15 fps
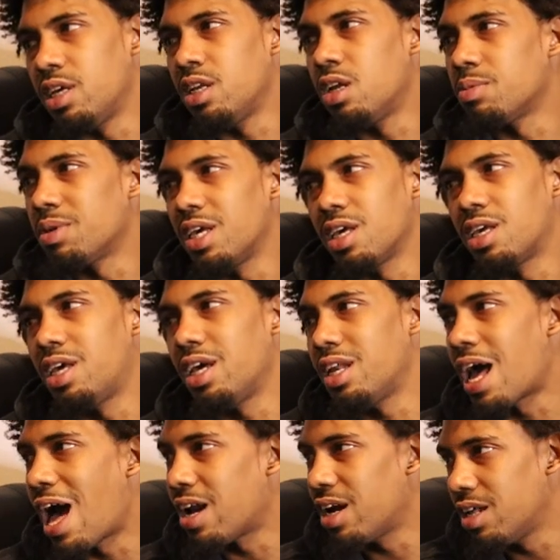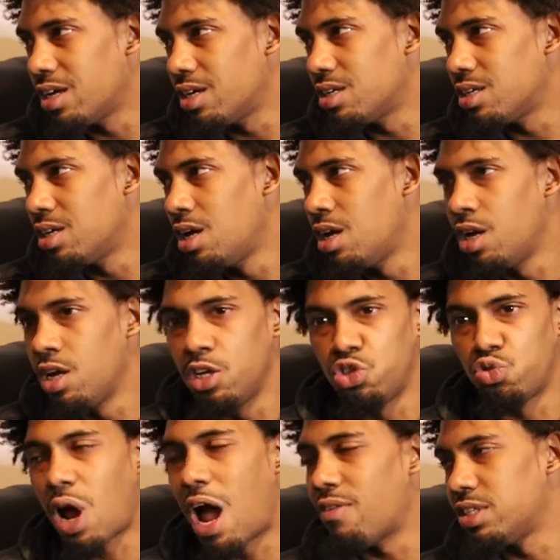End up getting kicked out of there,
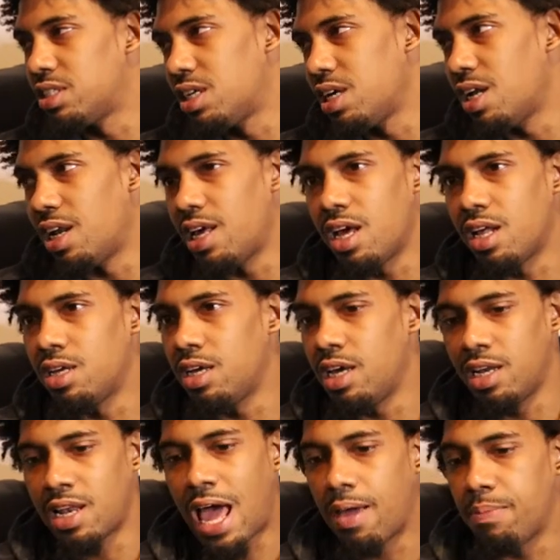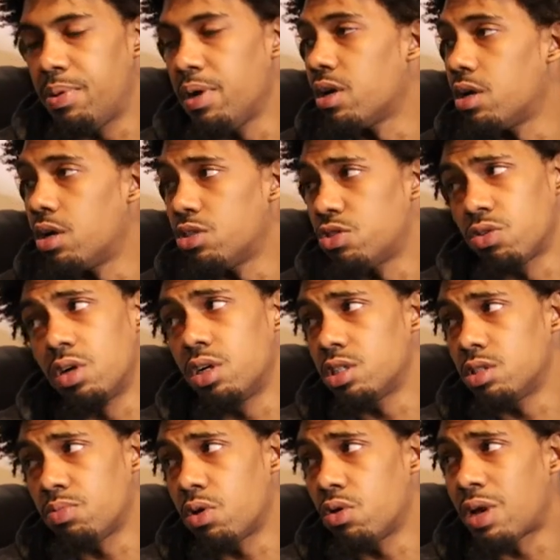driving to Atlanta in like pickup
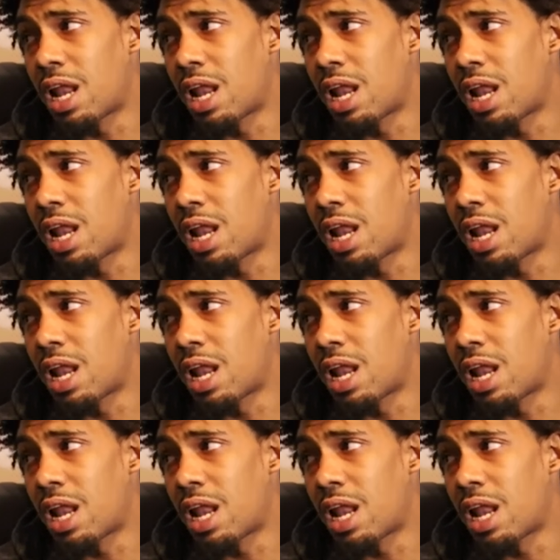trucks, bro.